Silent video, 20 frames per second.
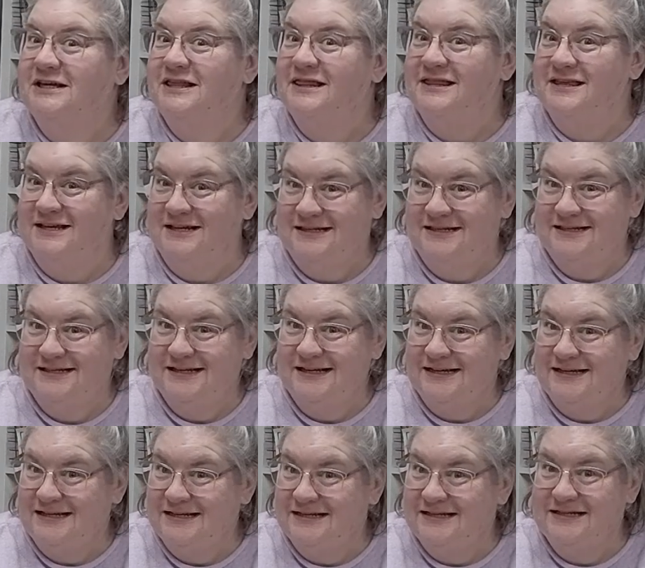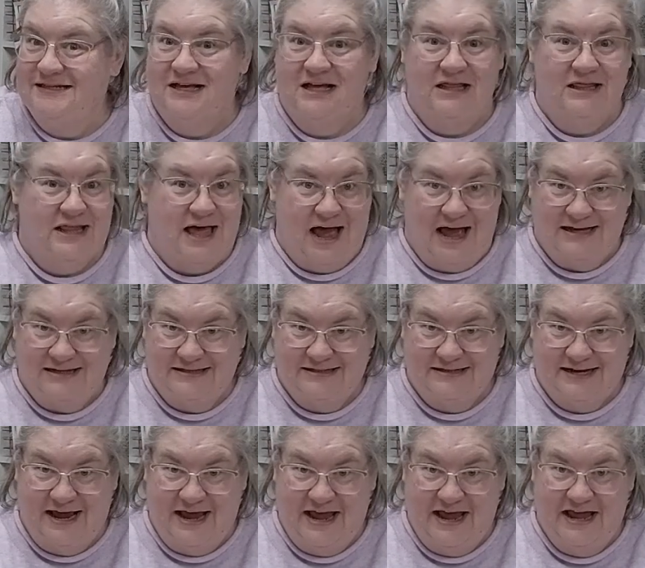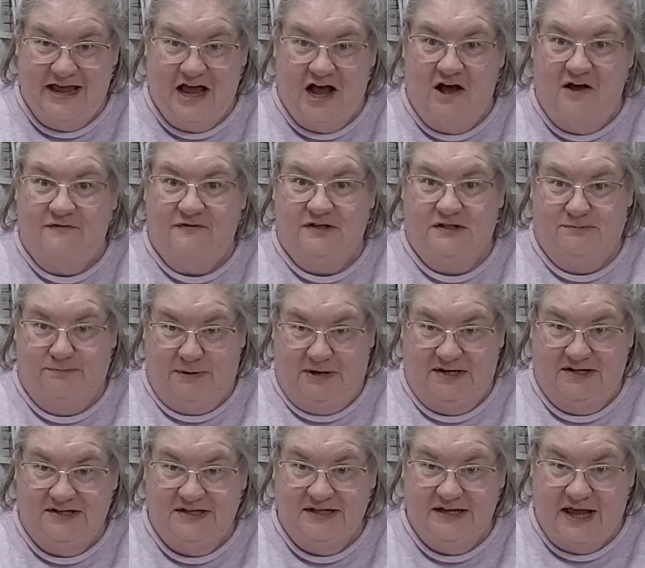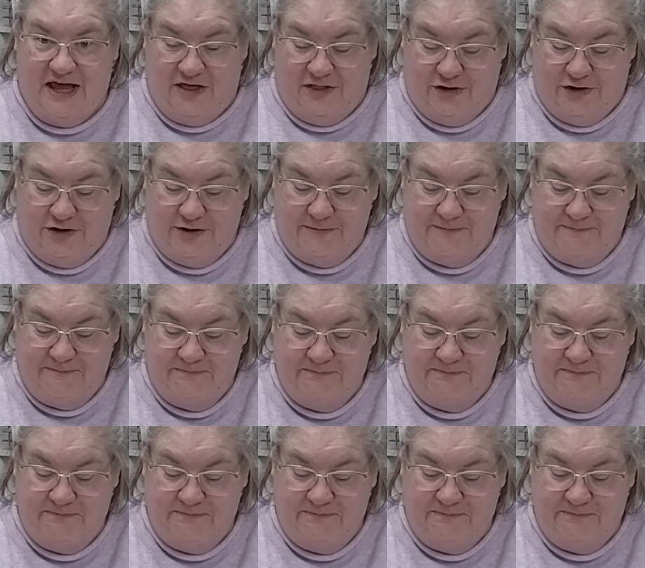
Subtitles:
This is the last day of Spin Together,